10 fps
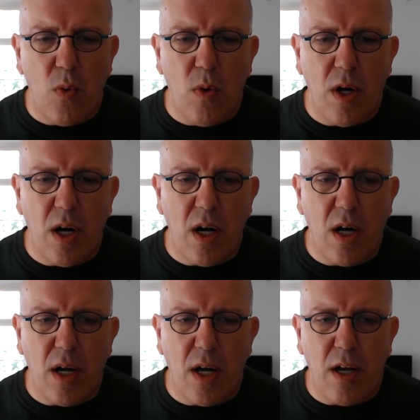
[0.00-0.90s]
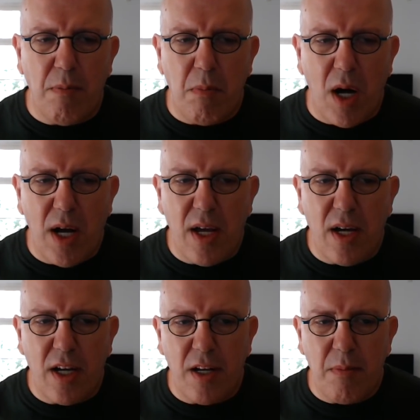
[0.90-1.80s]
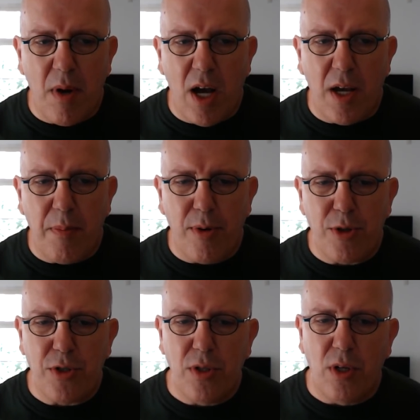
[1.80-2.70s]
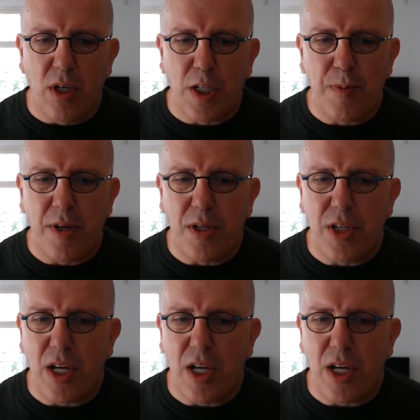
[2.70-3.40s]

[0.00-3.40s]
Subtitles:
Where Maya, in my personal experience,